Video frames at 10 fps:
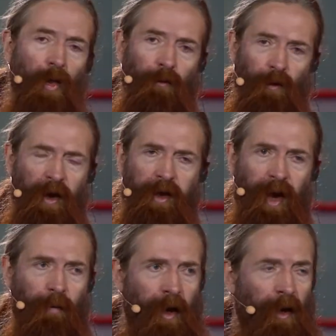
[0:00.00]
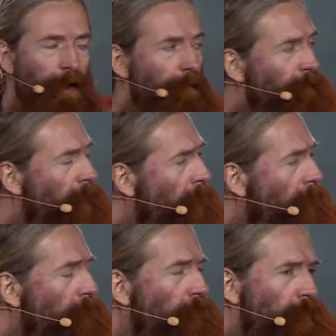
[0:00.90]
The first step is
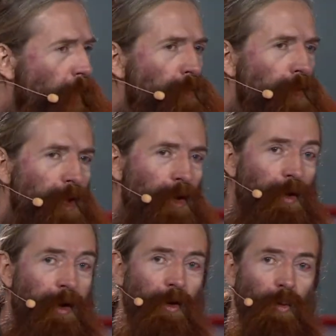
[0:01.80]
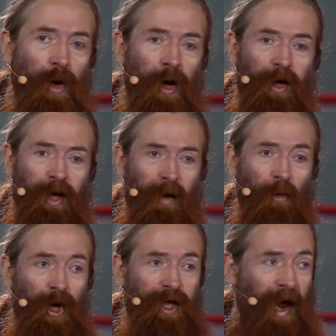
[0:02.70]
don't use the word
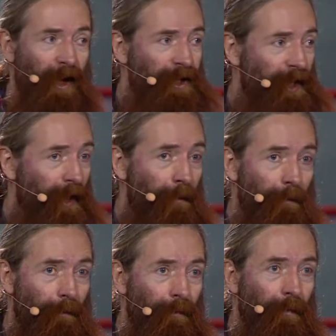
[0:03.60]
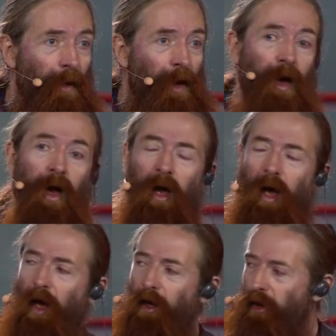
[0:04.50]
immortality.
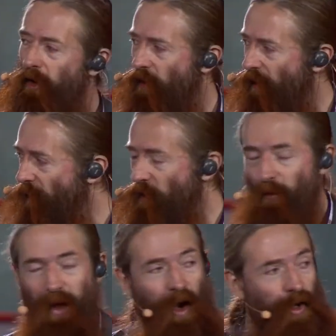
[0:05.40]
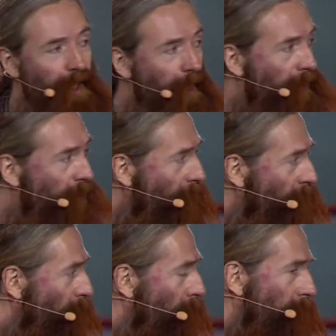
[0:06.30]
You have probably noticed that
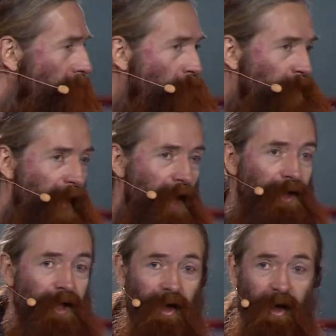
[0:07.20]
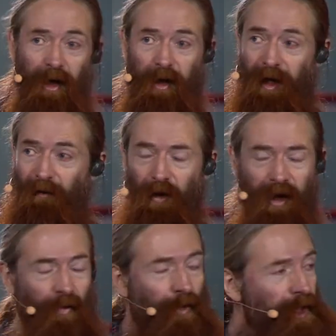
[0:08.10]
the word immortality is even
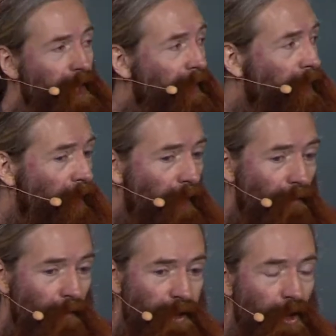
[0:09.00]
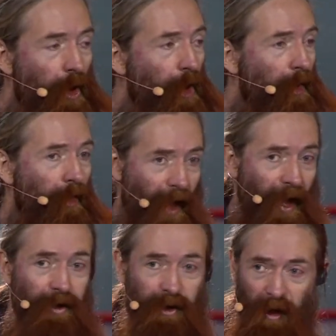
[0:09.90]
in the title of the talk
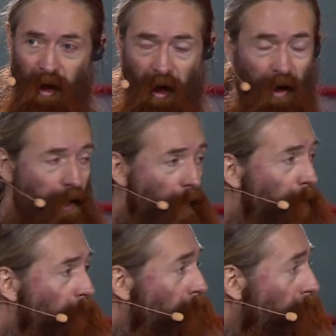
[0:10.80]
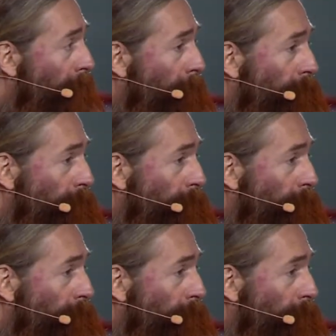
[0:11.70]
that uh, is on the program.